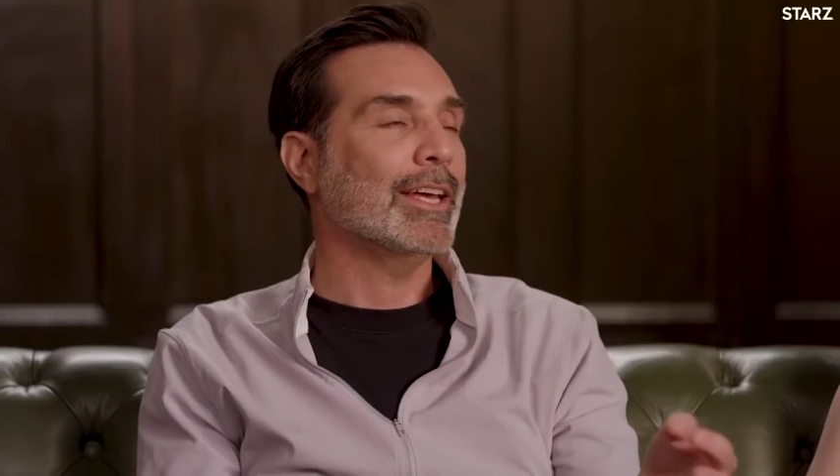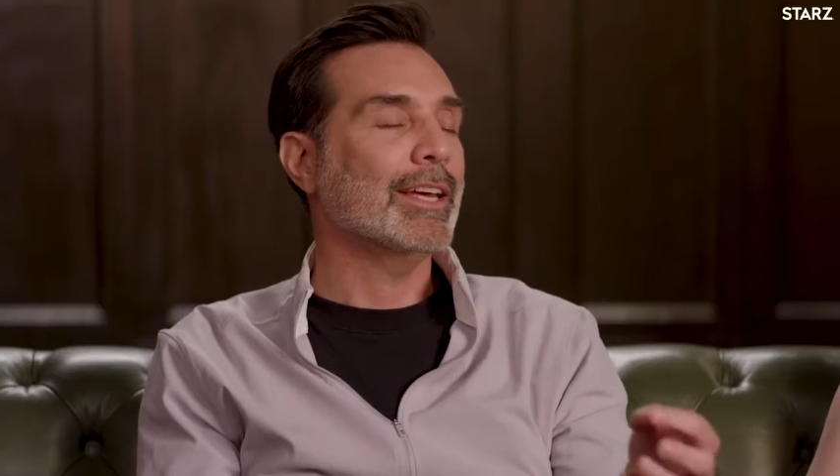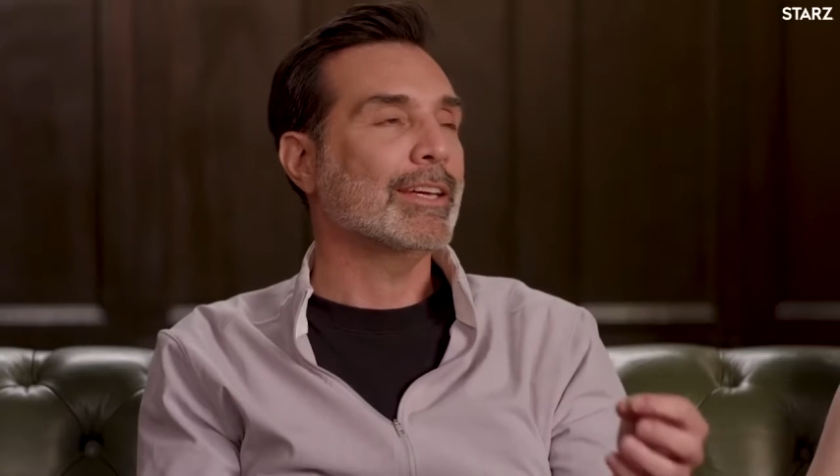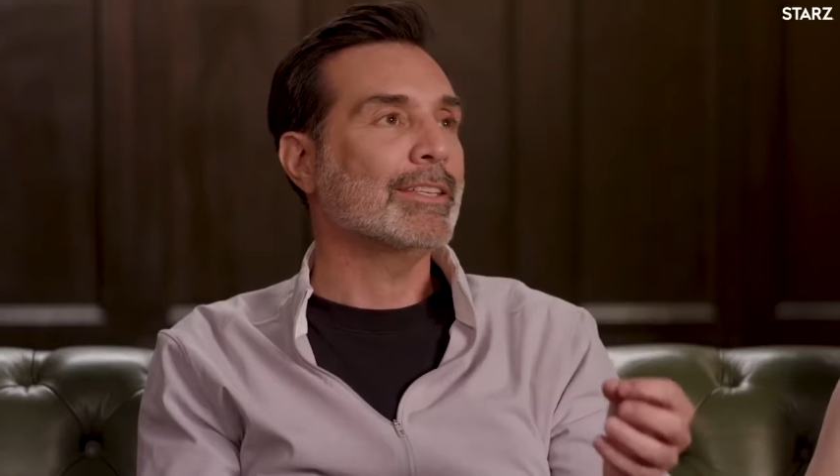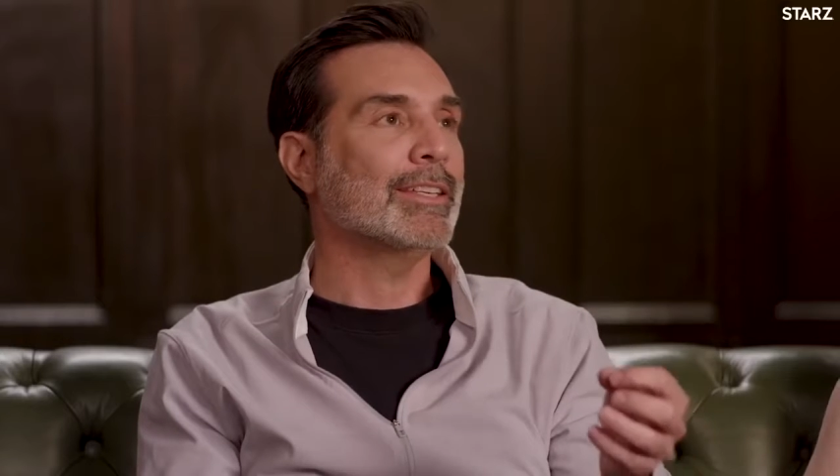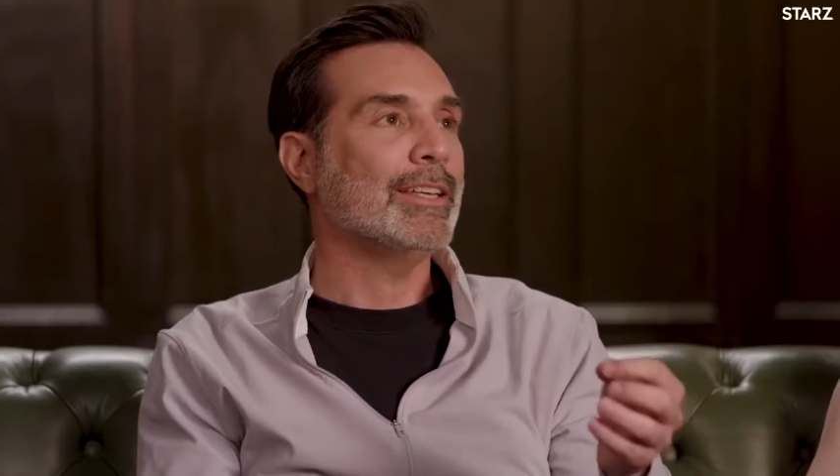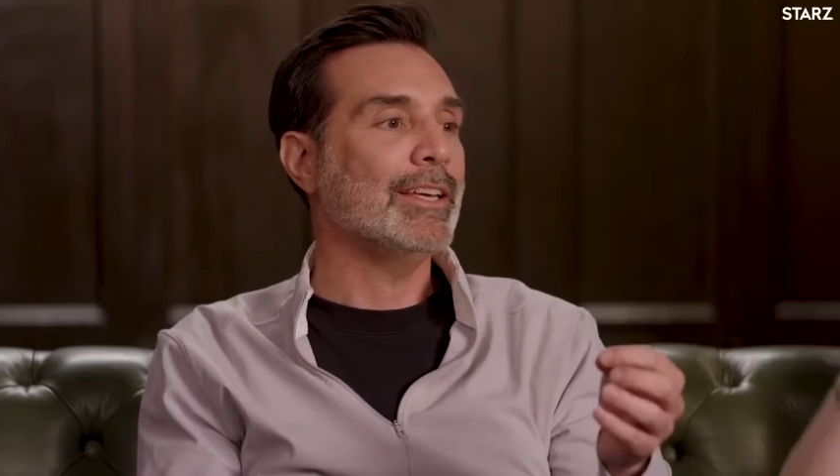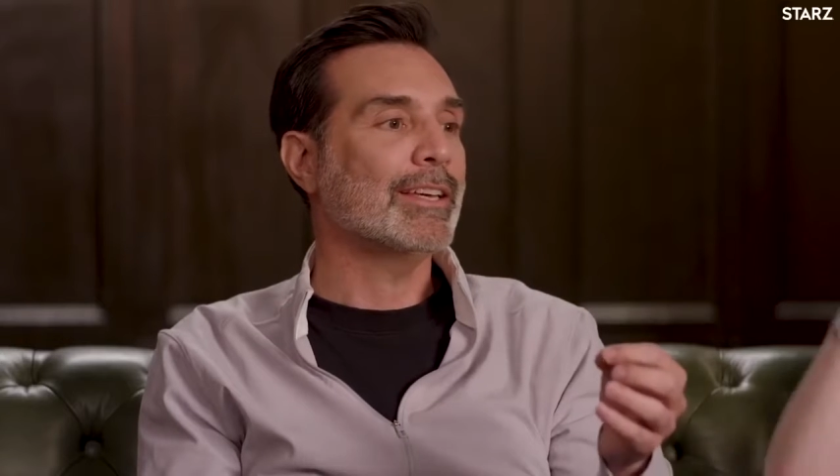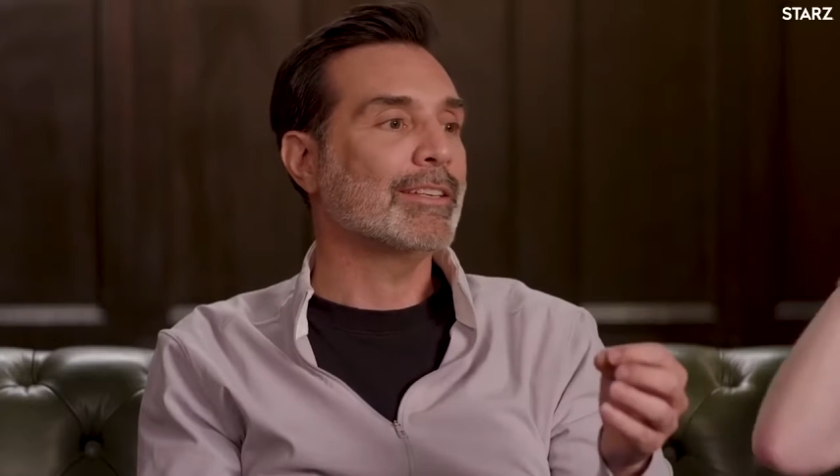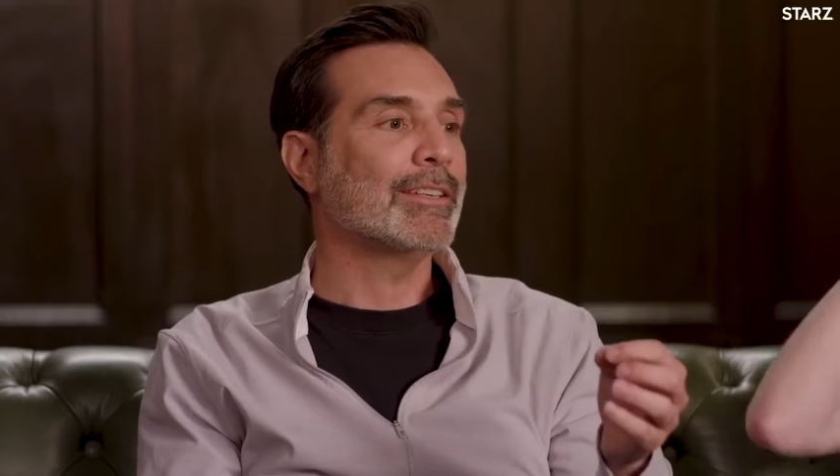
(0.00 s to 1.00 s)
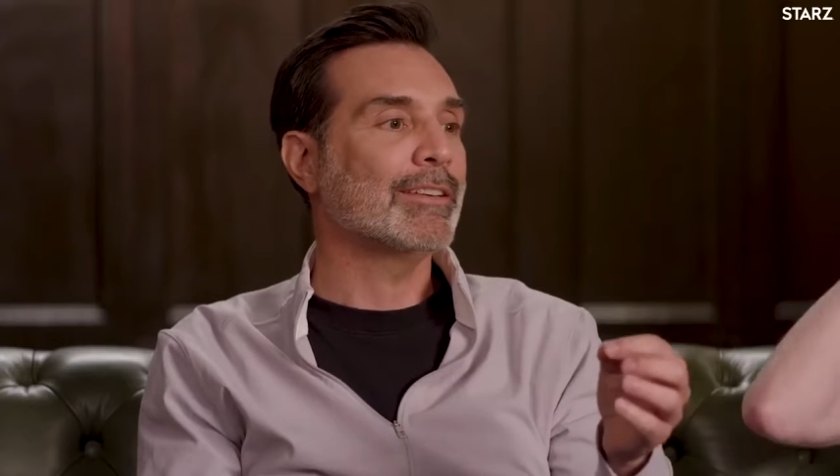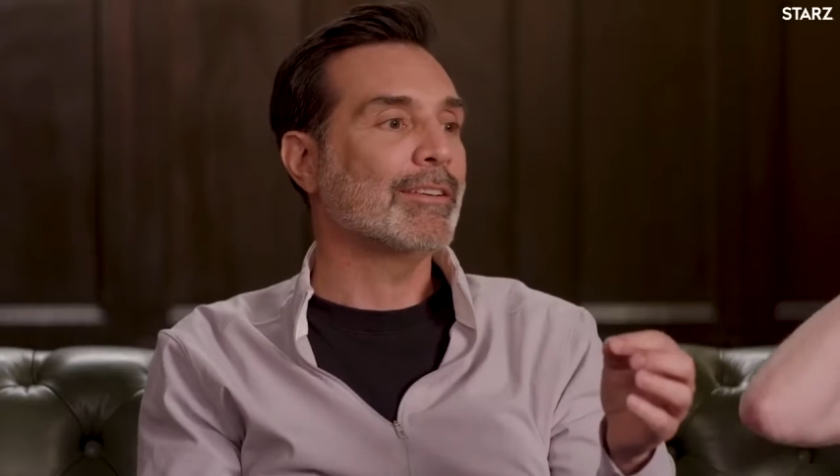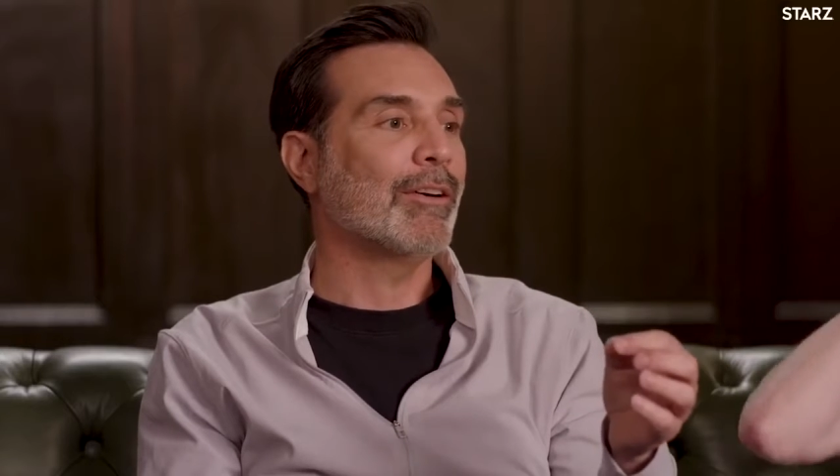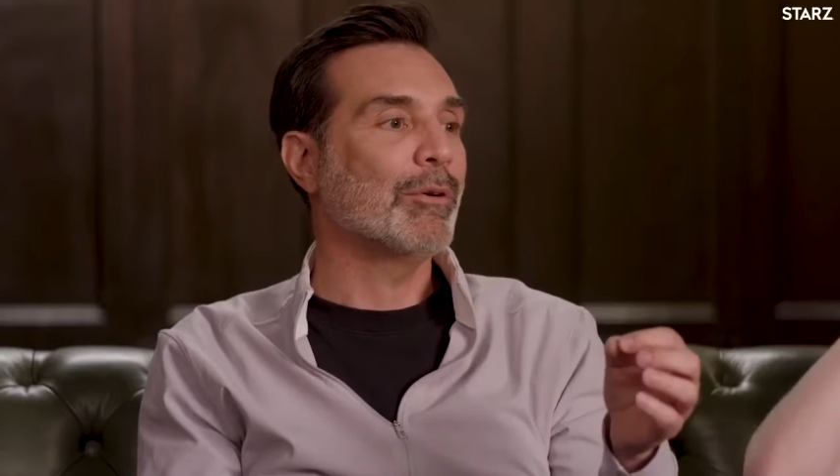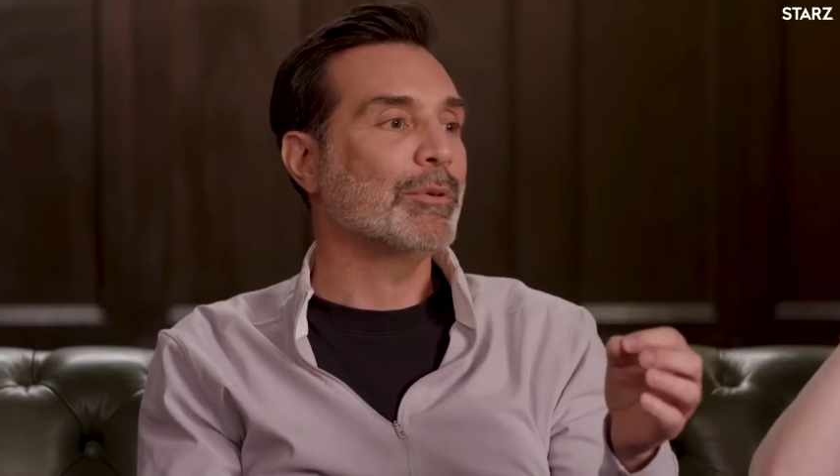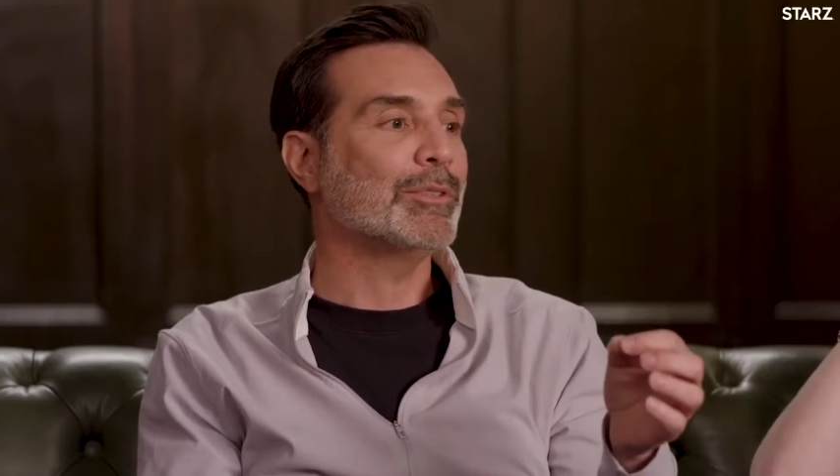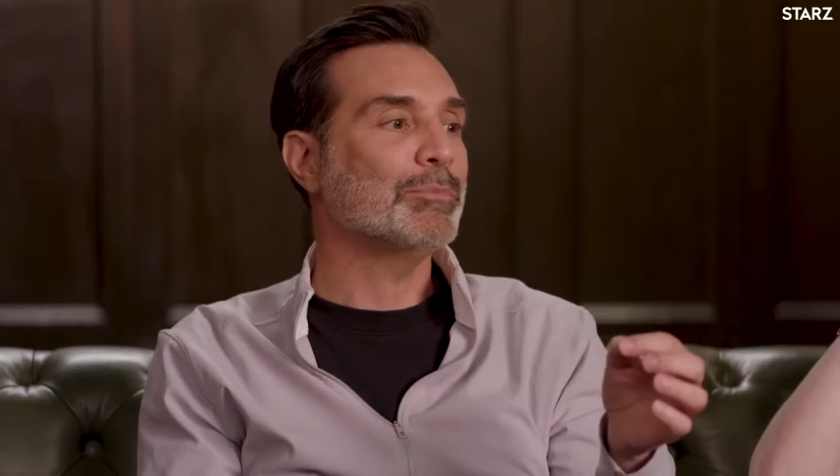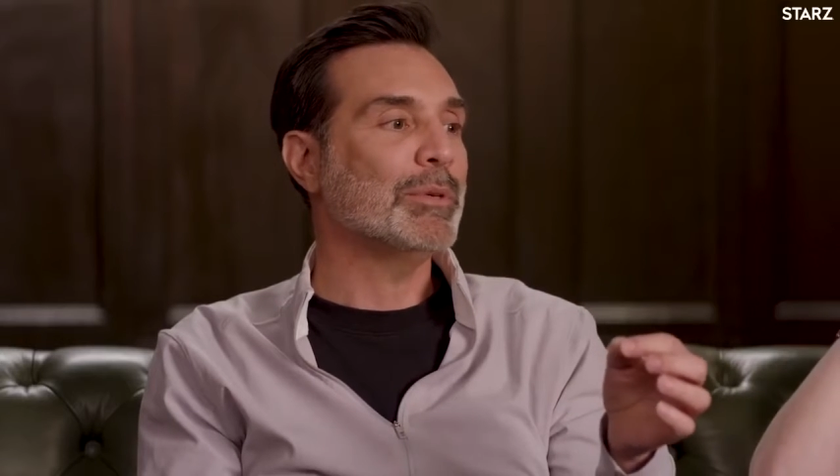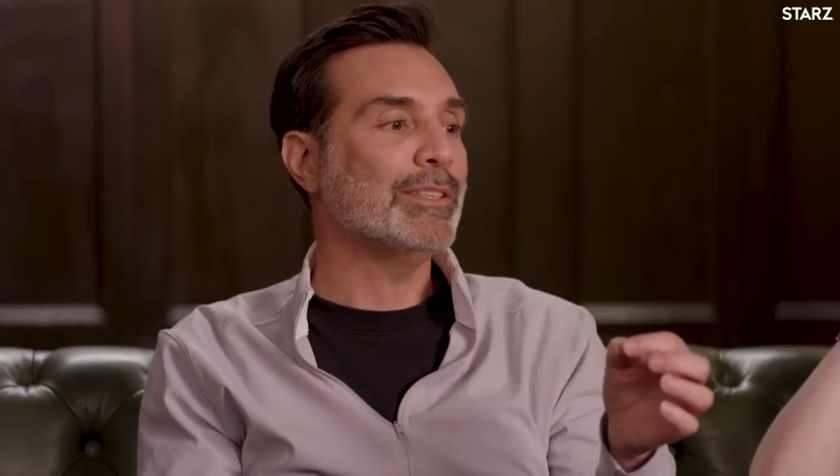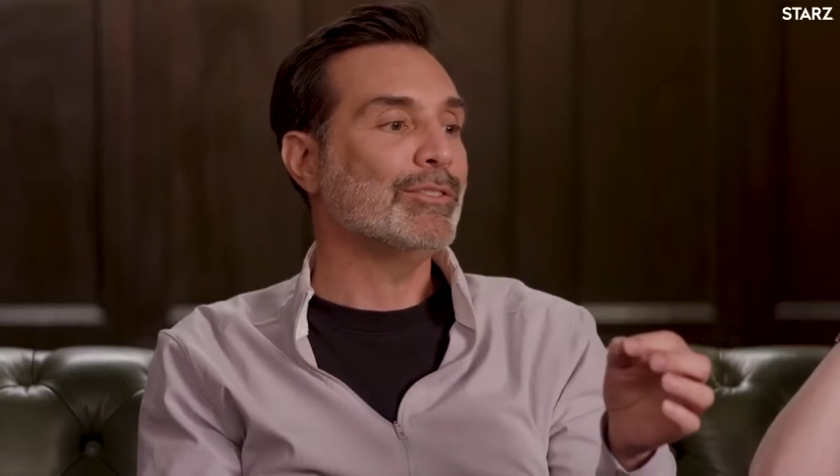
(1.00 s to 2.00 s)
And he can
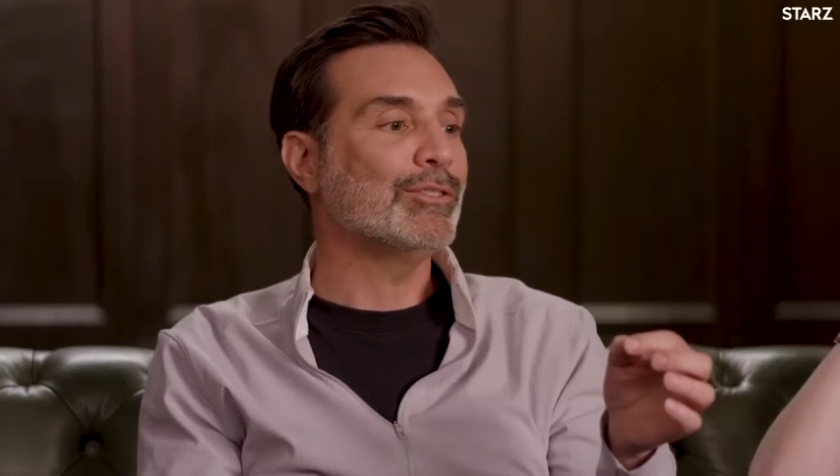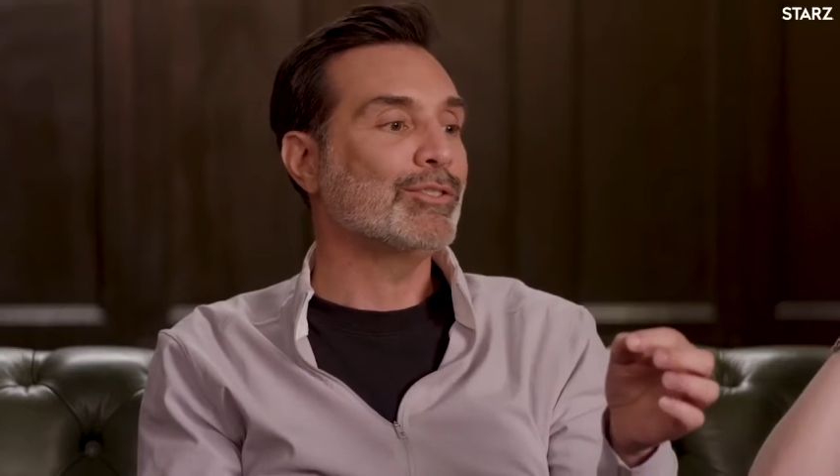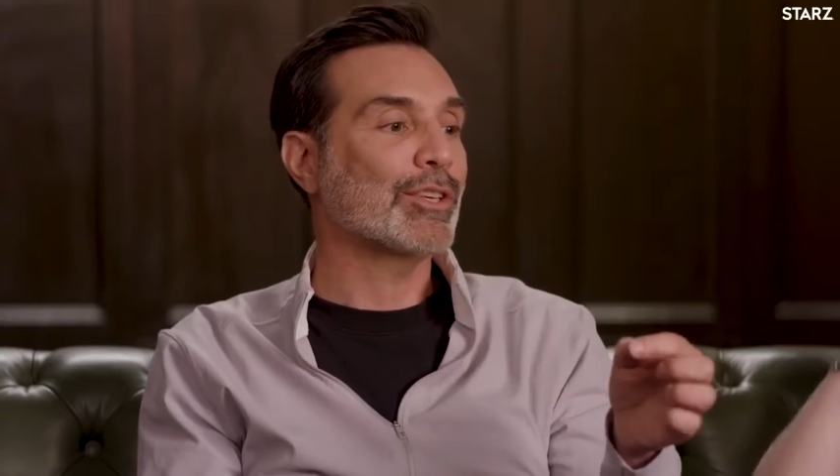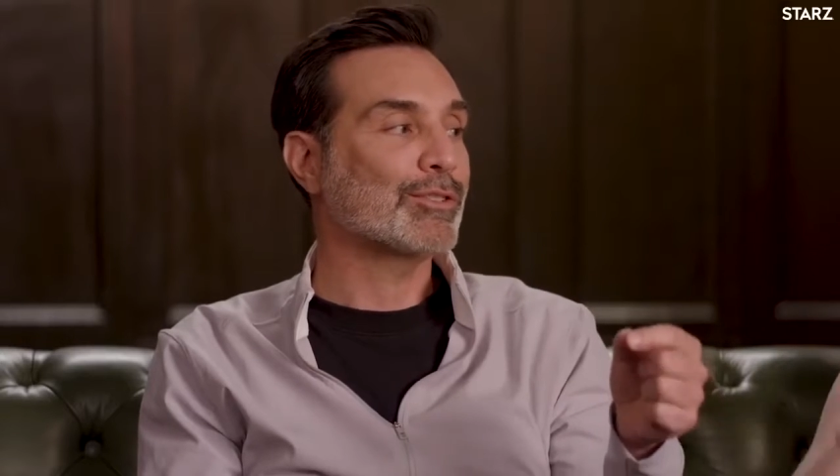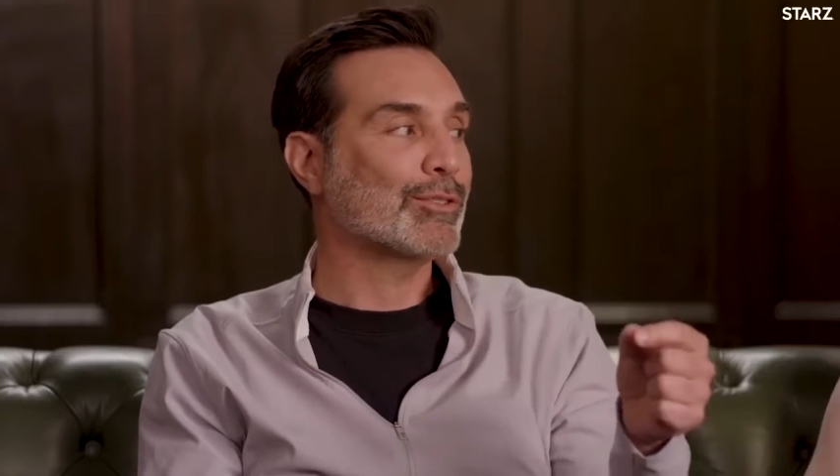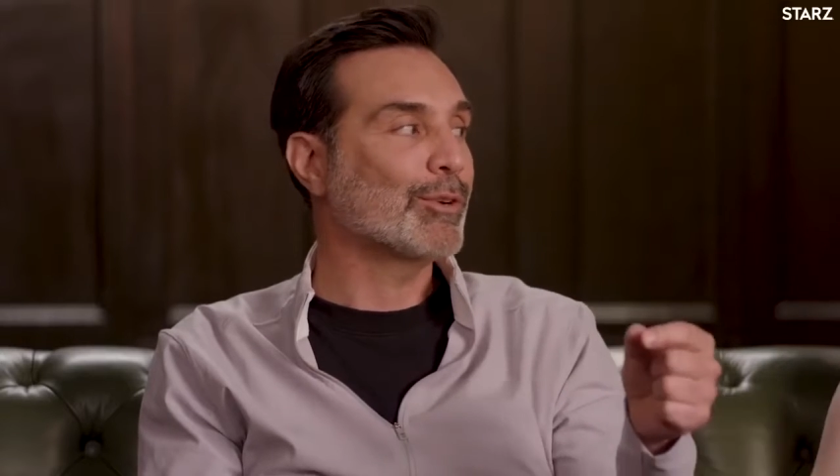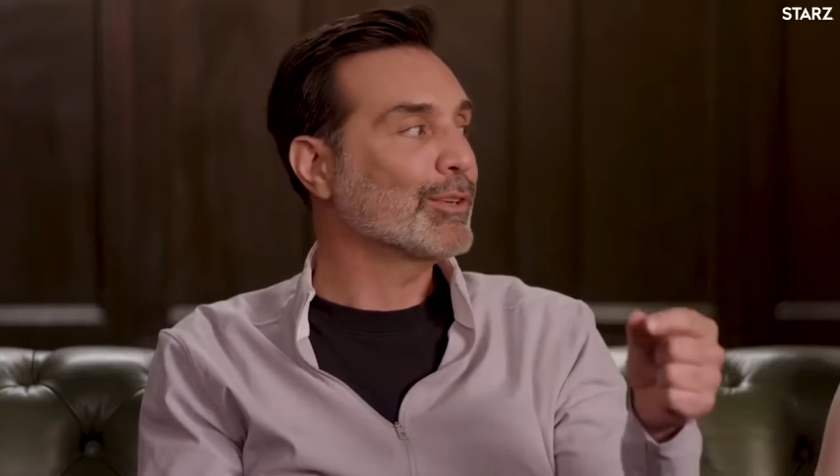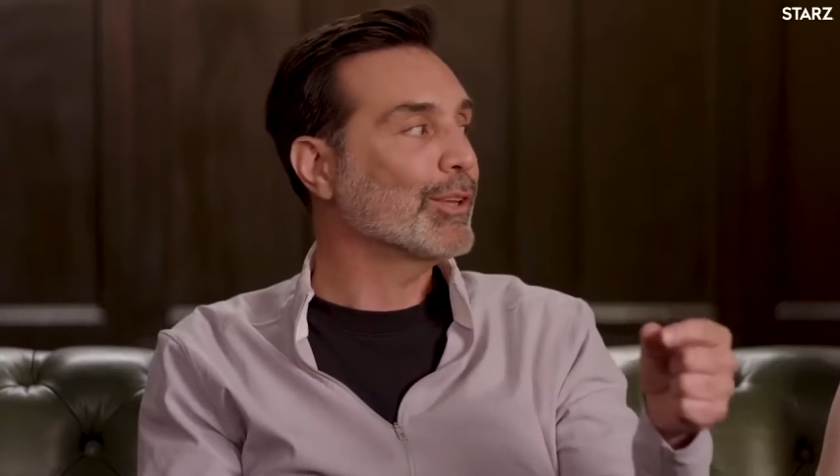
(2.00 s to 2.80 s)
always be just so